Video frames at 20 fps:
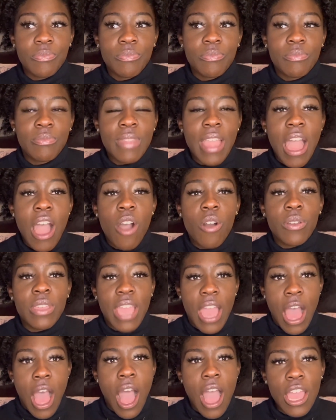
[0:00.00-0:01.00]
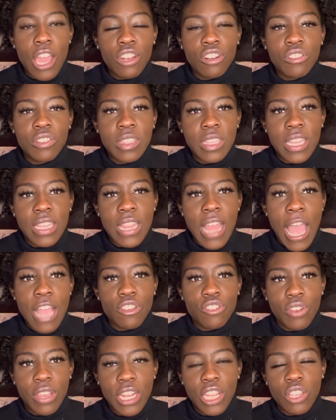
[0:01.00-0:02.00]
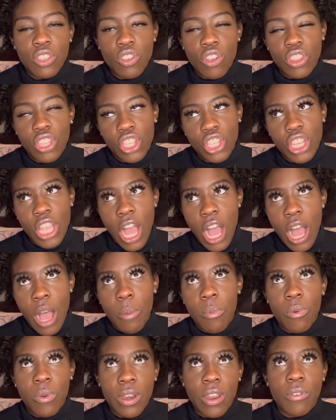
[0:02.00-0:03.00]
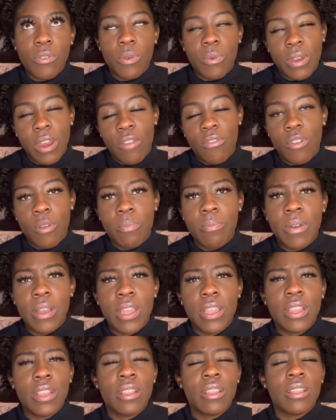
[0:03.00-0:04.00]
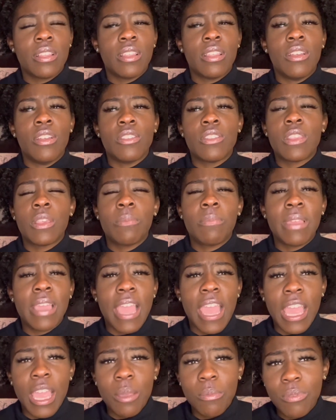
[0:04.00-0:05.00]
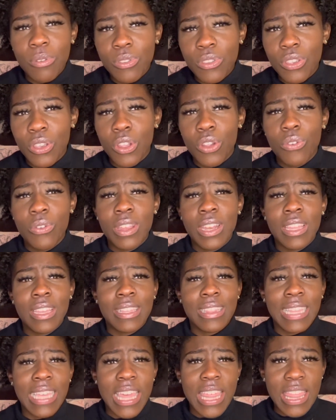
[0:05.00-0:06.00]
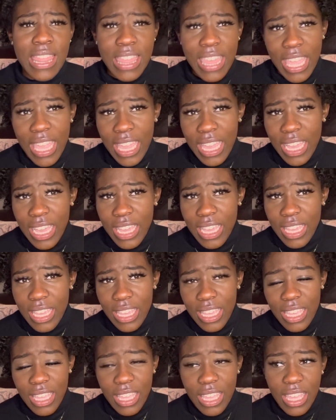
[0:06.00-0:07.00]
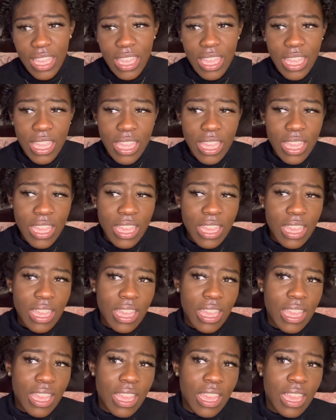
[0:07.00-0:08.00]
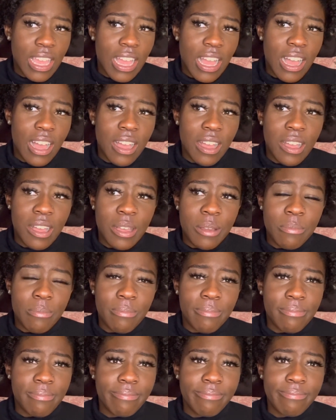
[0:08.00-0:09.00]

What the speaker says: Now, yeah, I understand that training is on the job, whatever, but to be able to critically think, you